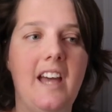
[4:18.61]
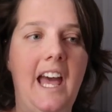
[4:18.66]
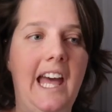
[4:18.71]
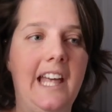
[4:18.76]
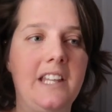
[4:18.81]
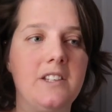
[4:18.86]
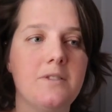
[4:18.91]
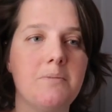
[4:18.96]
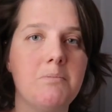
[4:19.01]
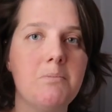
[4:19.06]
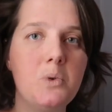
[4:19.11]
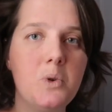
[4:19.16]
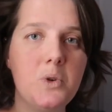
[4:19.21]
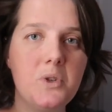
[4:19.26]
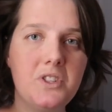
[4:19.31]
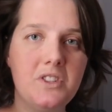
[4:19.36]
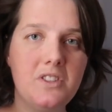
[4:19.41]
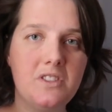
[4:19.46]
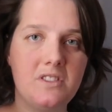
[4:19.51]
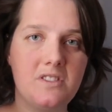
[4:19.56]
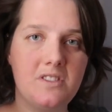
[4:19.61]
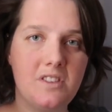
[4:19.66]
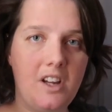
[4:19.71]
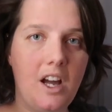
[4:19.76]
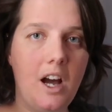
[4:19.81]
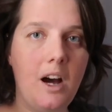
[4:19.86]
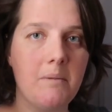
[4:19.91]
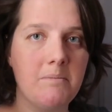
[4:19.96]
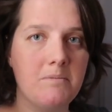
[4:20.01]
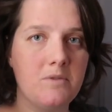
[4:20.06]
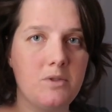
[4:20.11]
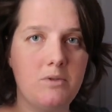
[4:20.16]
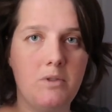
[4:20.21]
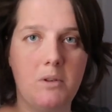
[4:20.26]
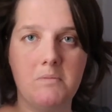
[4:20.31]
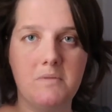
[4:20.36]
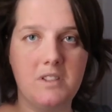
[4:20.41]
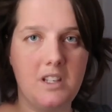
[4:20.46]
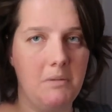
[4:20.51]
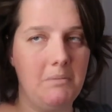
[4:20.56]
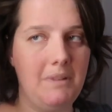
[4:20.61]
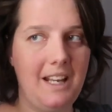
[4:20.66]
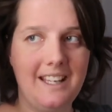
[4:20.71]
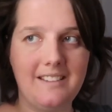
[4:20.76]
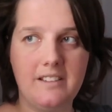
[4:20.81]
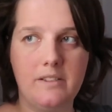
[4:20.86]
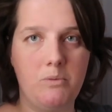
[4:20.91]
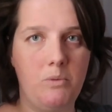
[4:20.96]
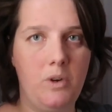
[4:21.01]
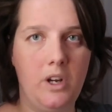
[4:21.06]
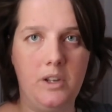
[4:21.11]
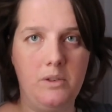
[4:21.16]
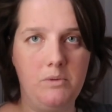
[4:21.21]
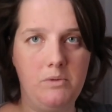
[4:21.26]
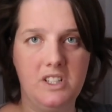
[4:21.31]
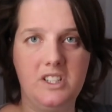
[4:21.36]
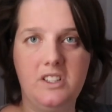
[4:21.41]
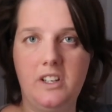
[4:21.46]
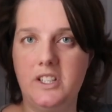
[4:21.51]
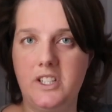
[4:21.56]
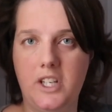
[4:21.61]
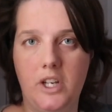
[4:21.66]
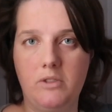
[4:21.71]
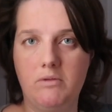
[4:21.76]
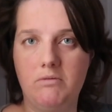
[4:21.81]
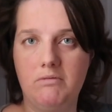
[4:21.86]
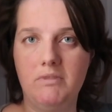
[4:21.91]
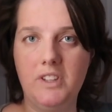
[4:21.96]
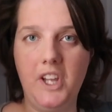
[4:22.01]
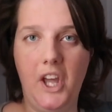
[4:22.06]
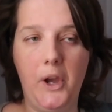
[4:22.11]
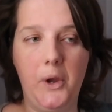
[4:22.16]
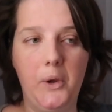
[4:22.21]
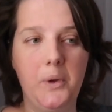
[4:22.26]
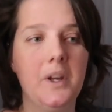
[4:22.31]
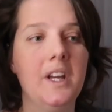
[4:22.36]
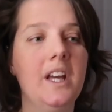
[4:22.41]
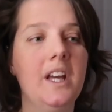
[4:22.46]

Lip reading: And mordant comes from some Latin word which I don't know,